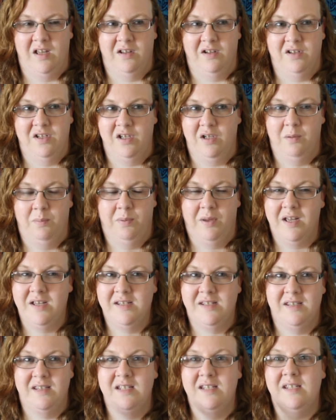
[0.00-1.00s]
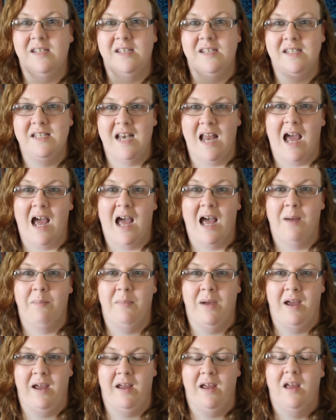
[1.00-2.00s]
other two. Plus, this is not
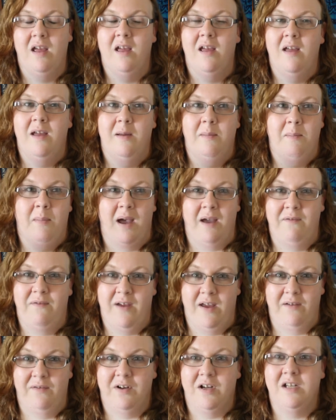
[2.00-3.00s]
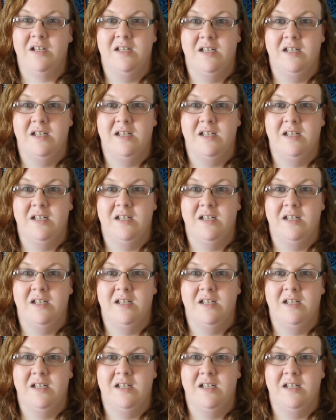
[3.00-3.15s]
my, my favorite